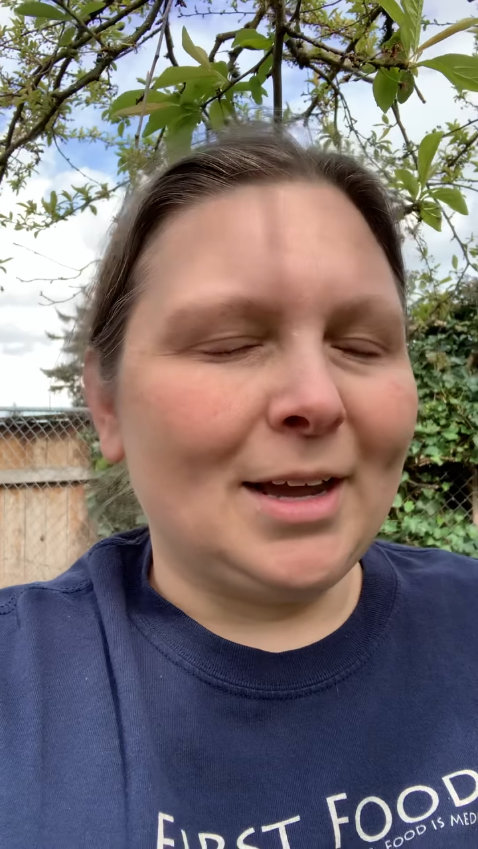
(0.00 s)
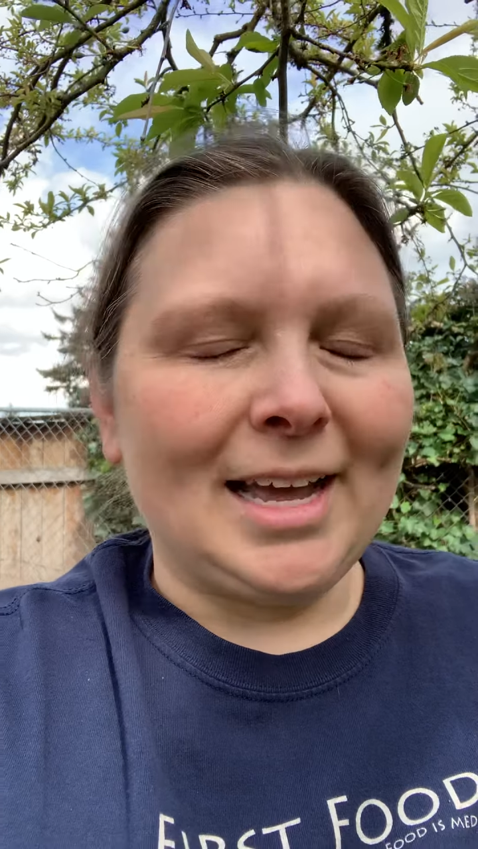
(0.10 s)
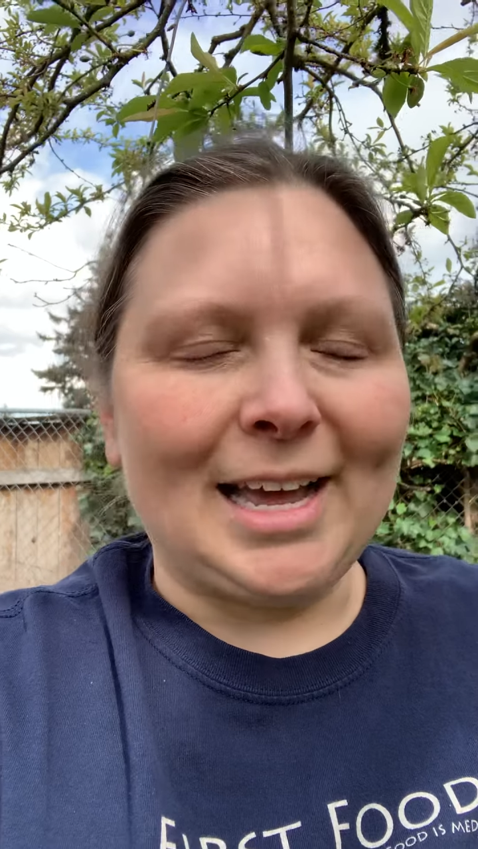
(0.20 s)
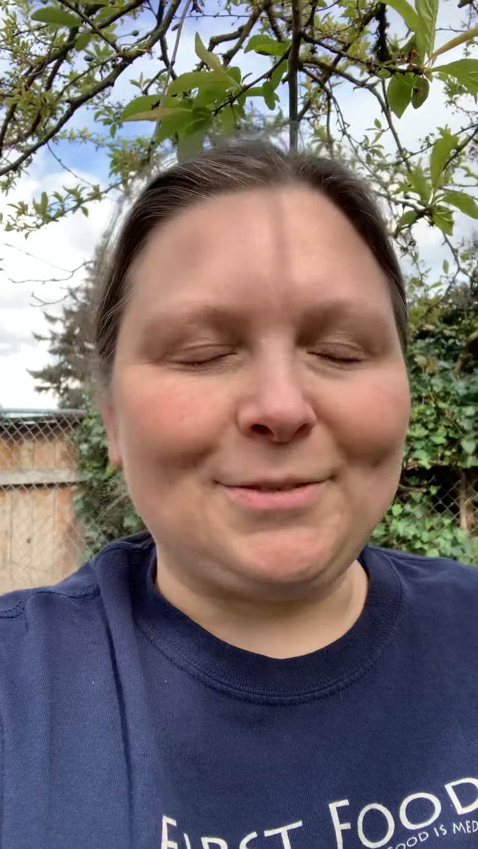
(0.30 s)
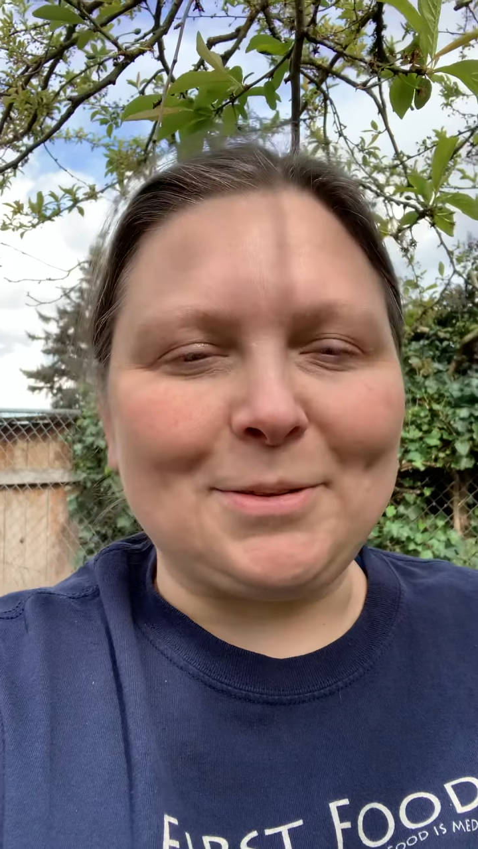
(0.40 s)

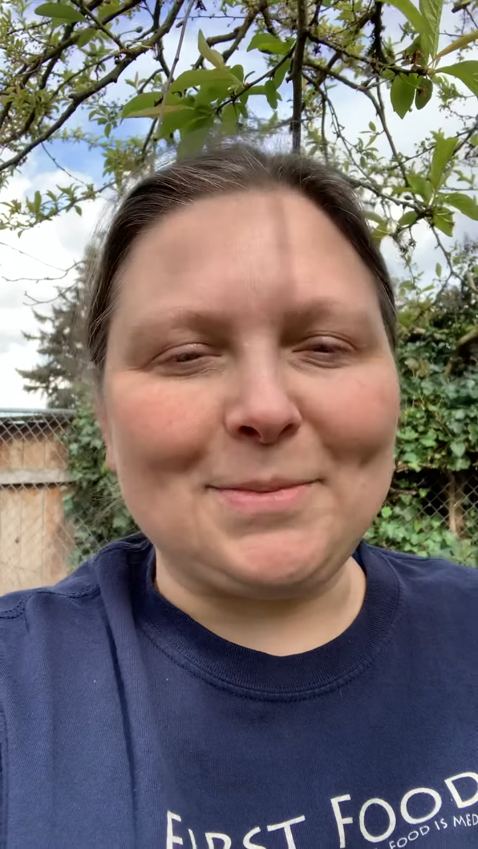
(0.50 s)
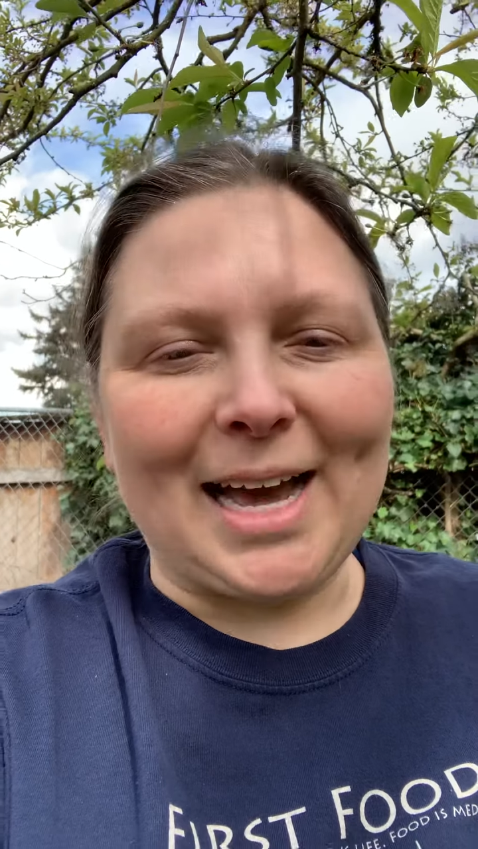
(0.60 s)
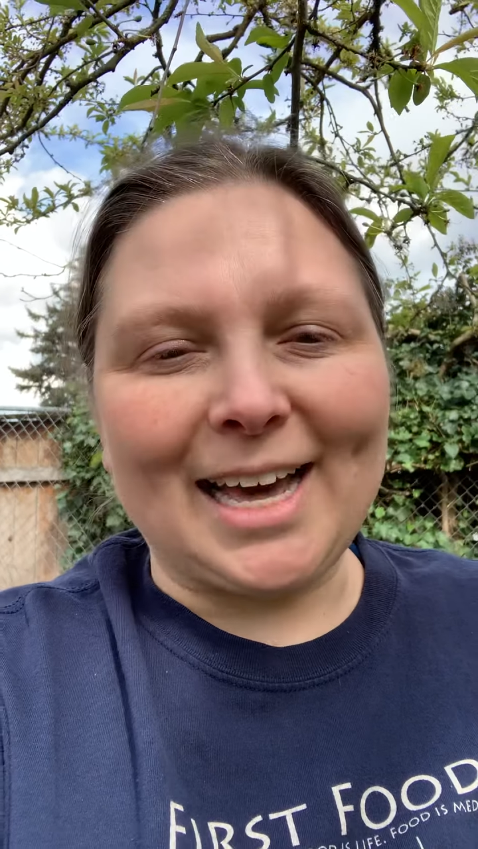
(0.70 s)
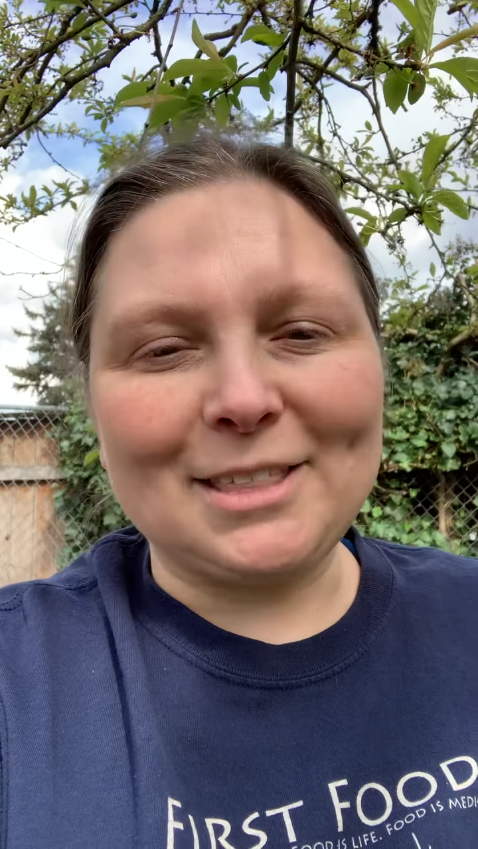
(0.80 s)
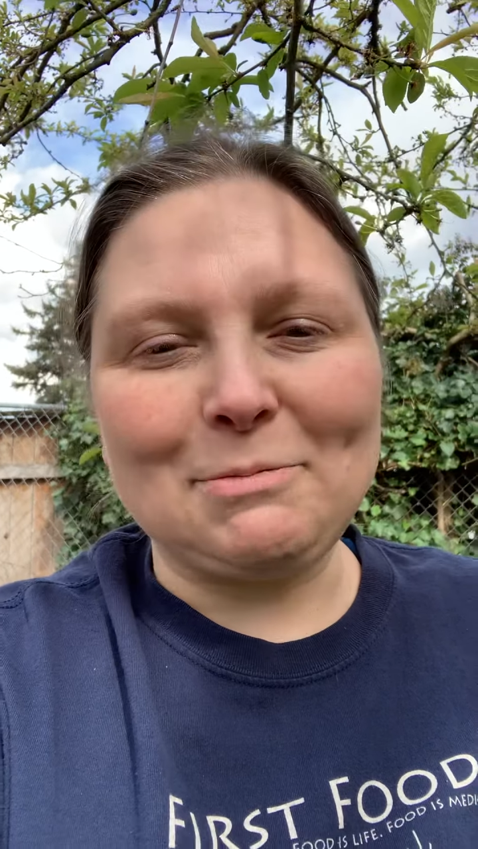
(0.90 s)
heavy
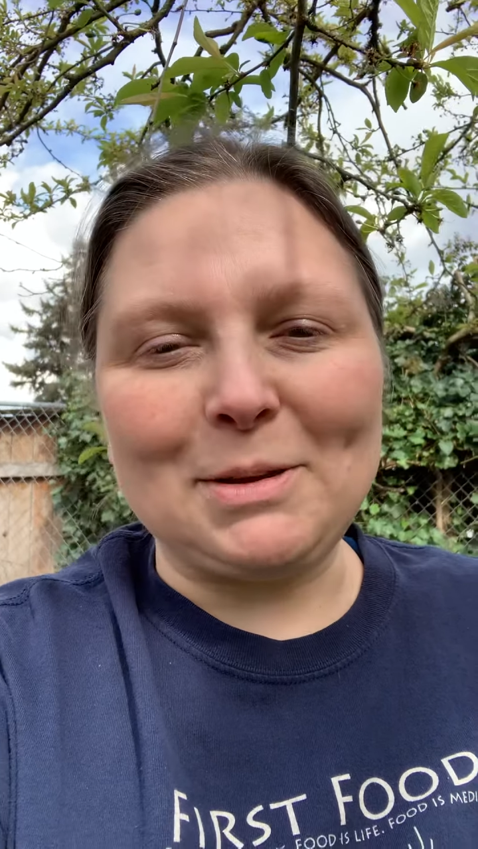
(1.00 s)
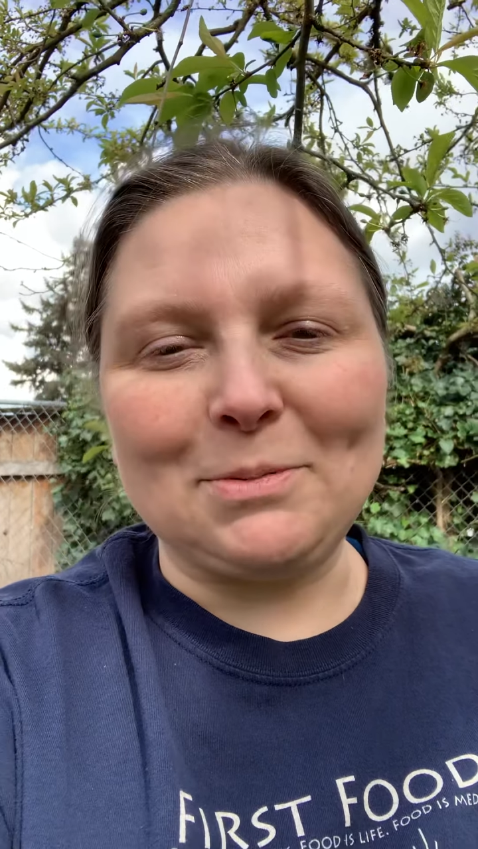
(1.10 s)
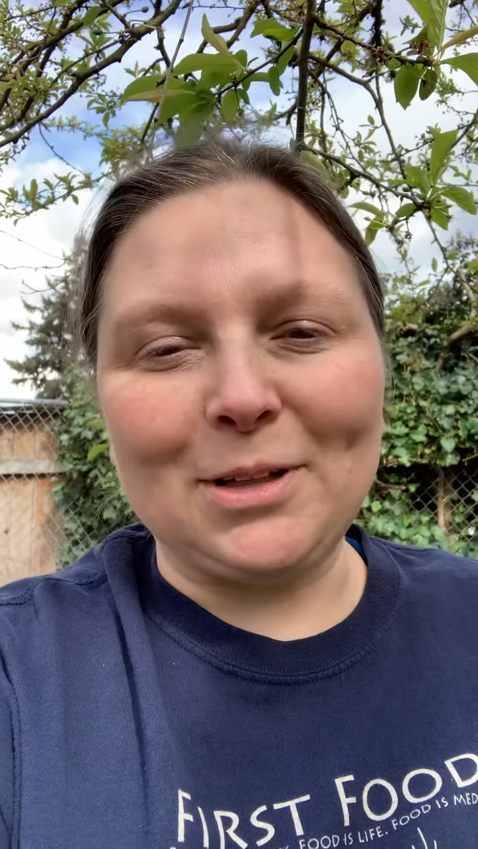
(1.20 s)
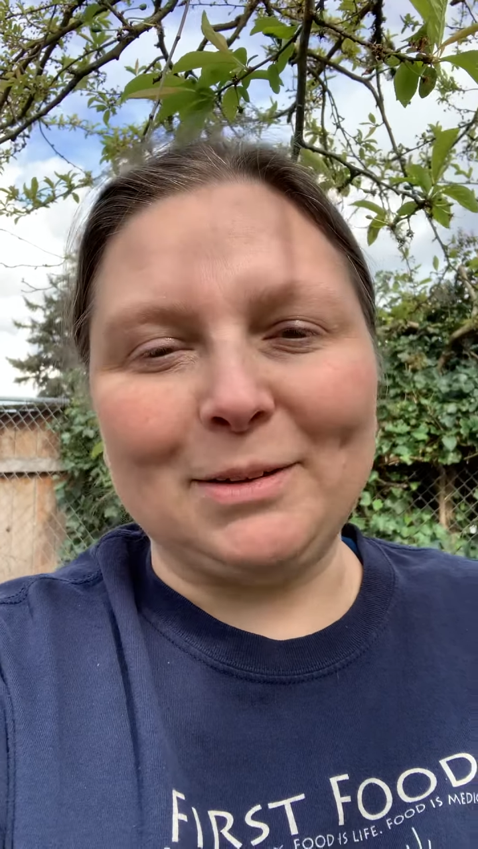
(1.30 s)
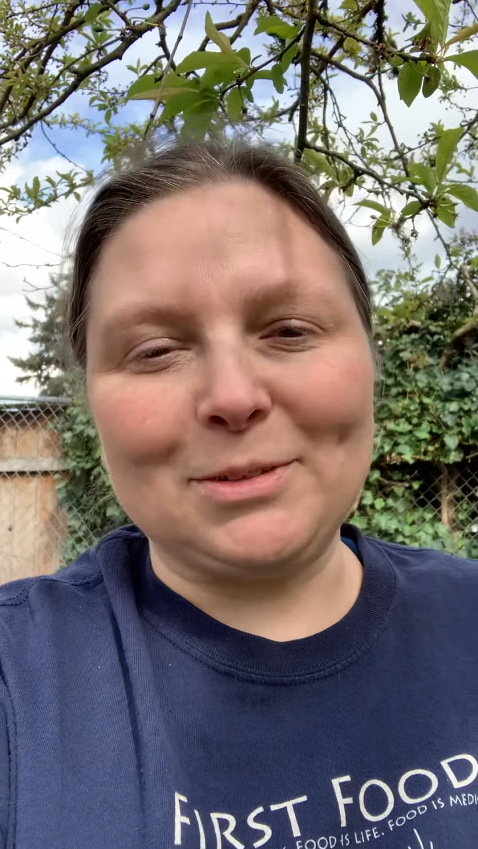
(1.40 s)
math
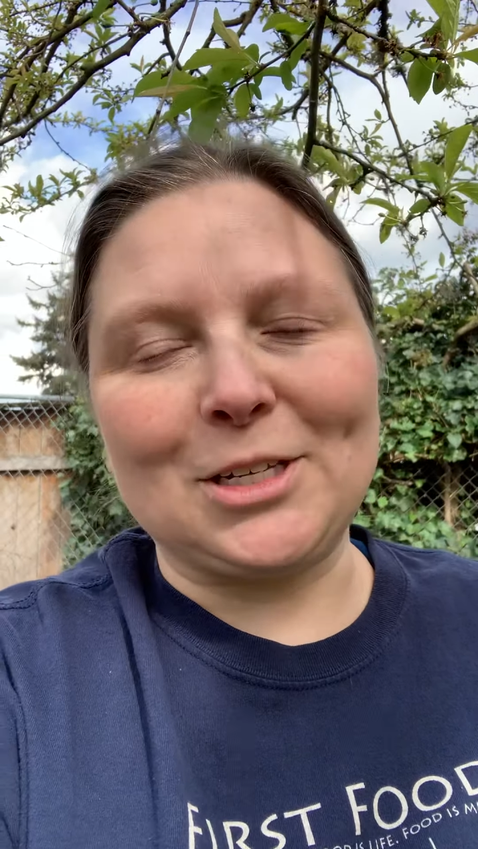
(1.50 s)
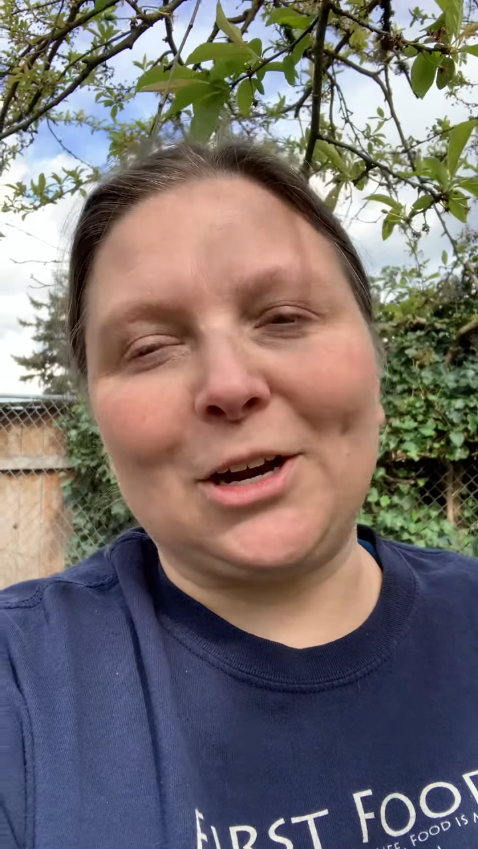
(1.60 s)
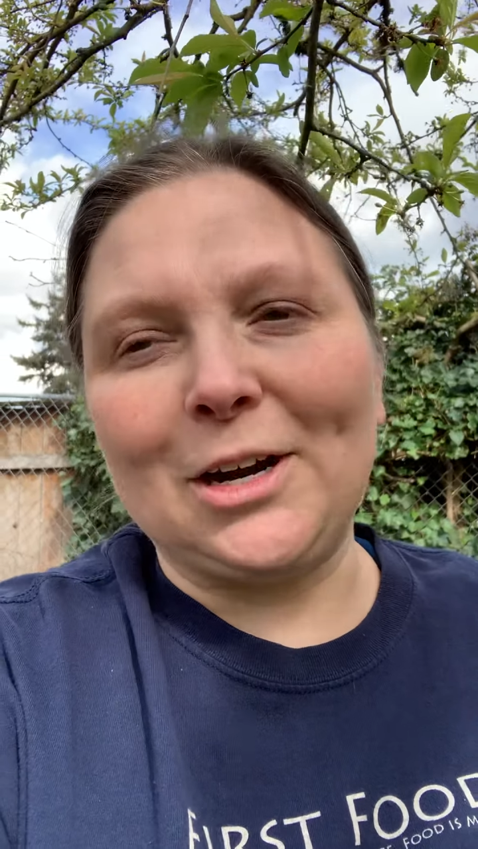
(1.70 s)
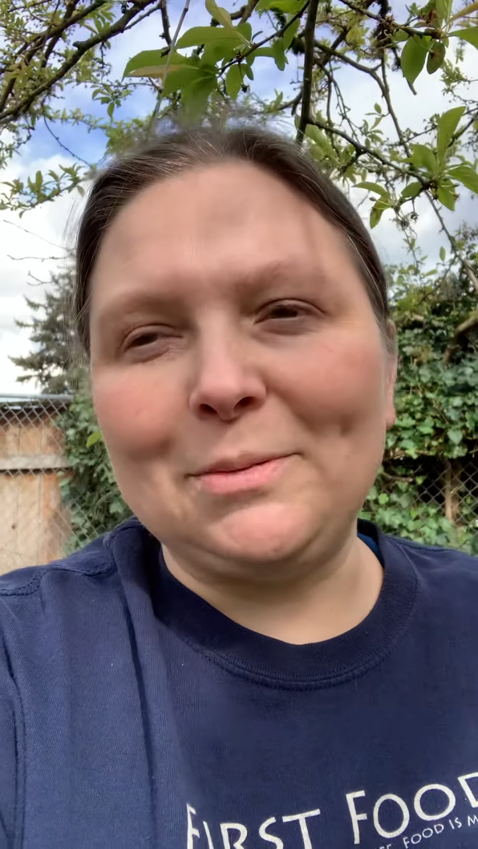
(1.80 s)
people, I'm sorry,